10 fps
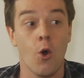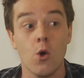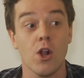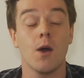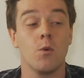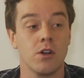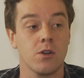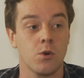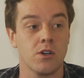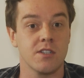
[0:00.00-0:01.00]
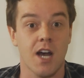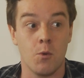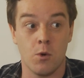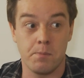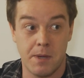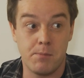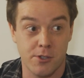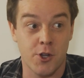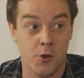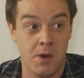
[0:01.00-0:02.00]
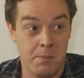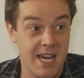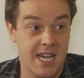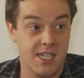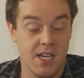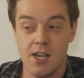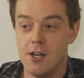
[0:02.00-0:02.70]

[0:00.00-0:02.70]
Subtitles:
All I wanted was, I want people to know my band.